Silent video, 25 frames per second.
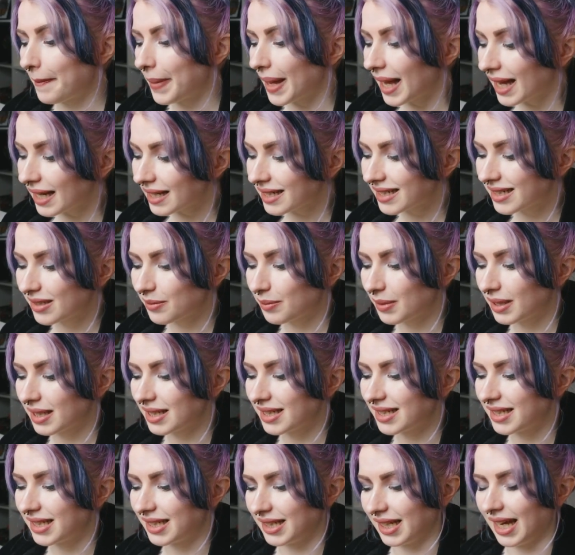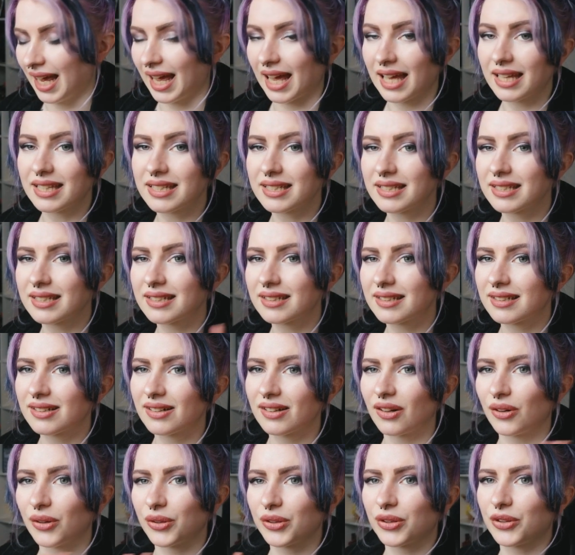Back to my desk,
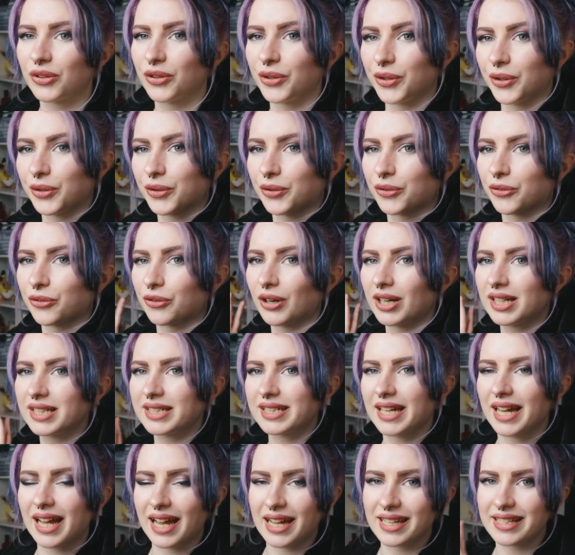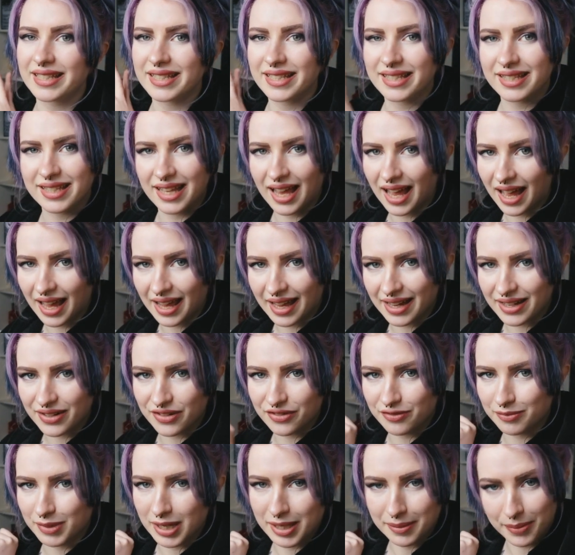on the right hand side
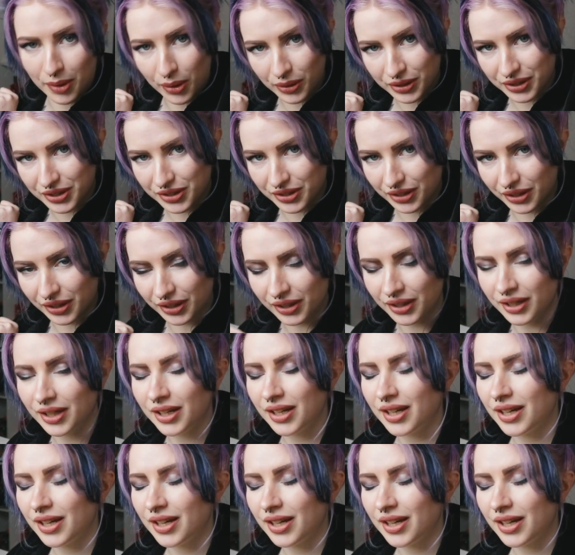of my monitor,